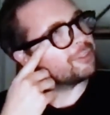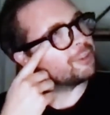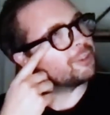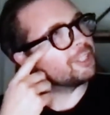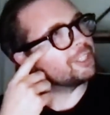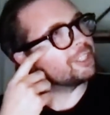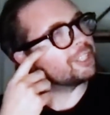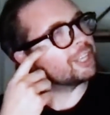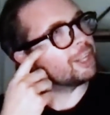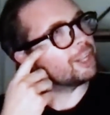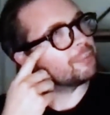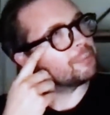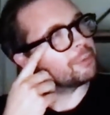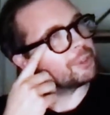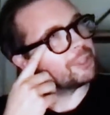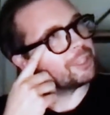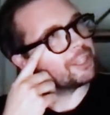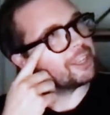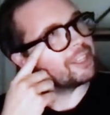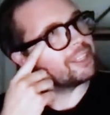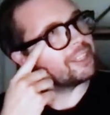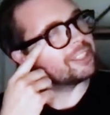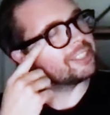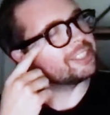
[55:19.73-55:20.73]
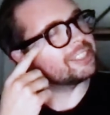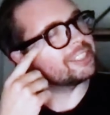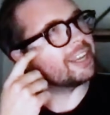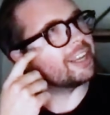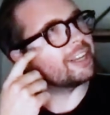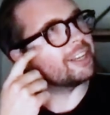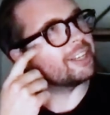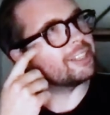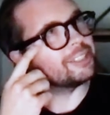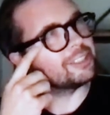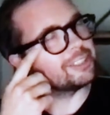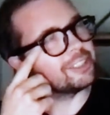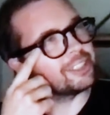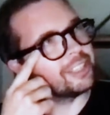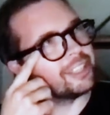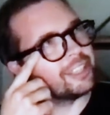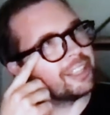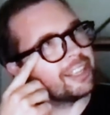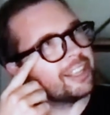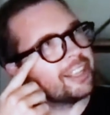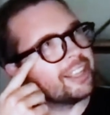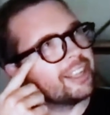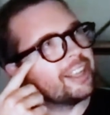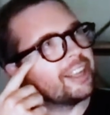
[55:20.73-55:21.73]
help on the other side, and
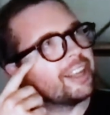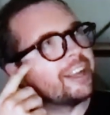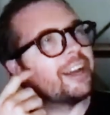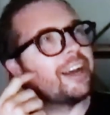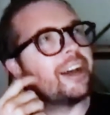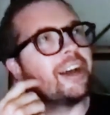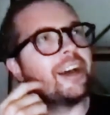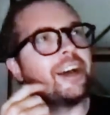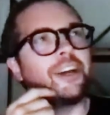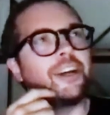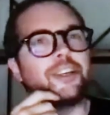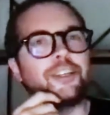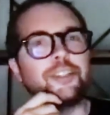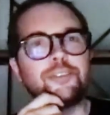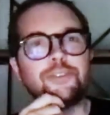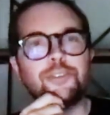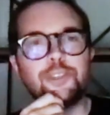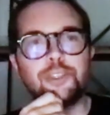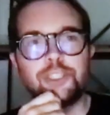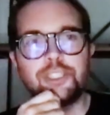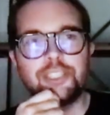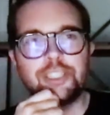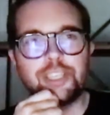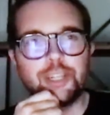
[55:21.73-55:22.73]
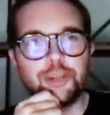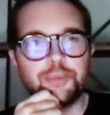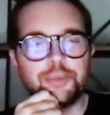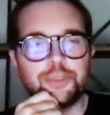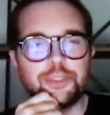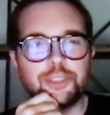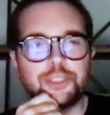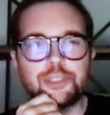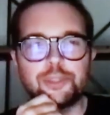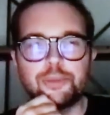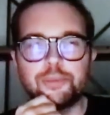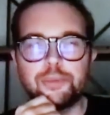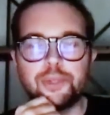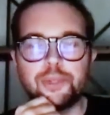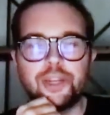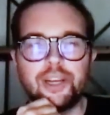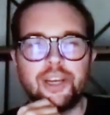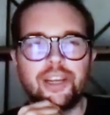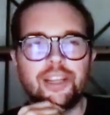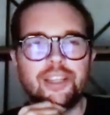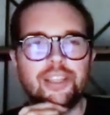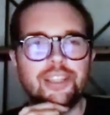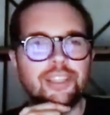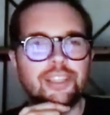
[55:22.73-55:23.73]
if you need help with the
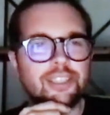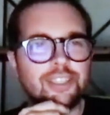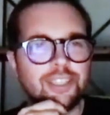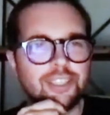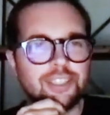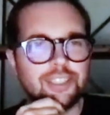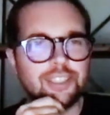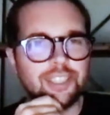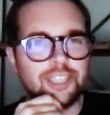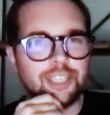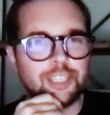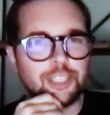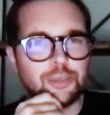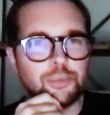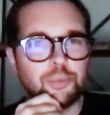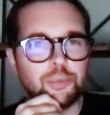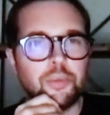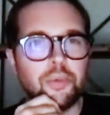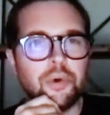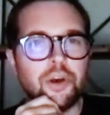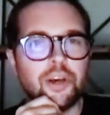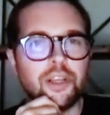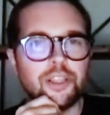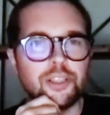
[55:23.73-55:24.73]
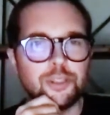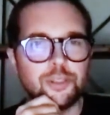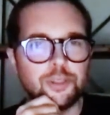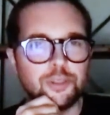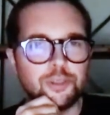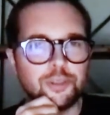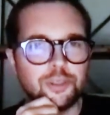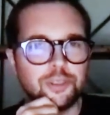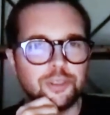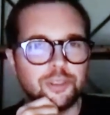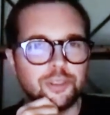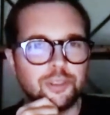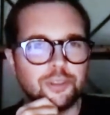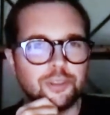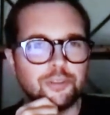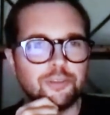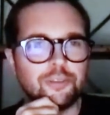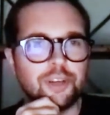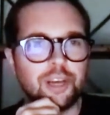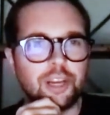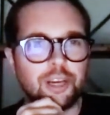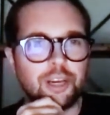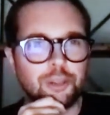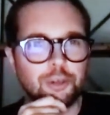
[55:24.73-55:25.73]
supply, then it takes months to
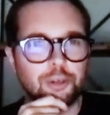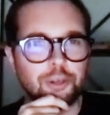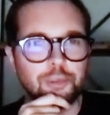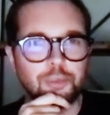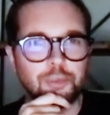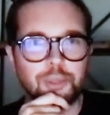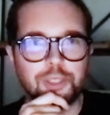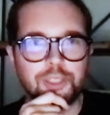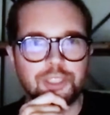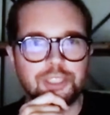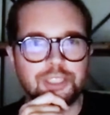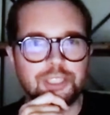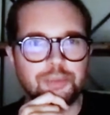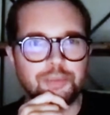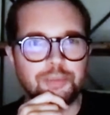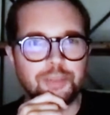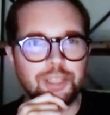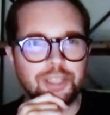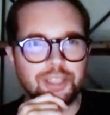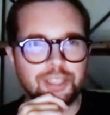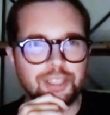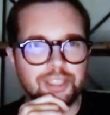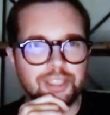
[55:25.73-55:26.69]
find and onboard somebody.